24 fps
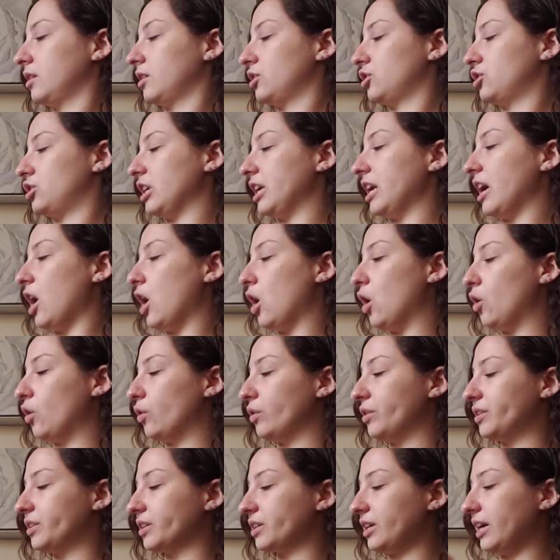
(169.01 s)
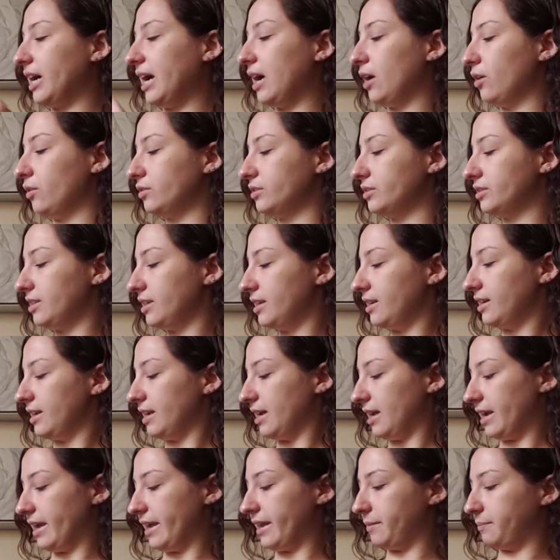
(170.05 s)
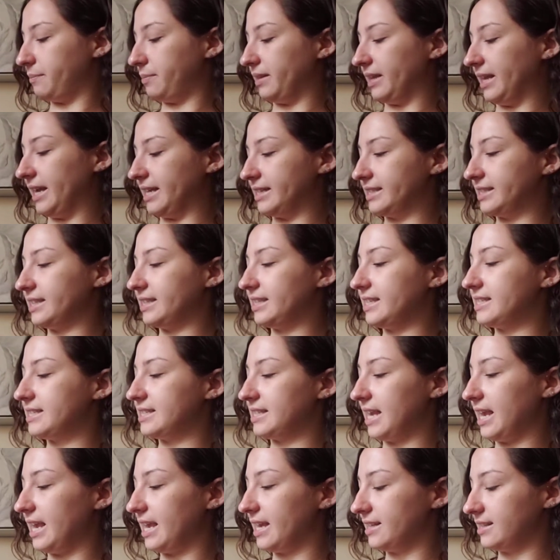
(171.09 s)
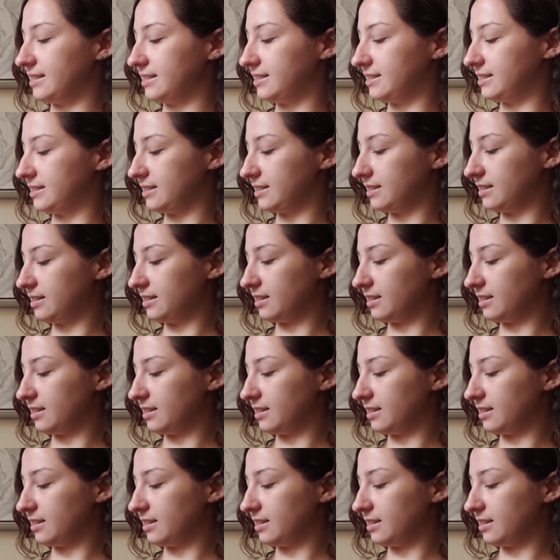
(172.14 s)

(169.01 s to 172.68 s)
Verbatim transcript: She hoed the ground and planted the seeds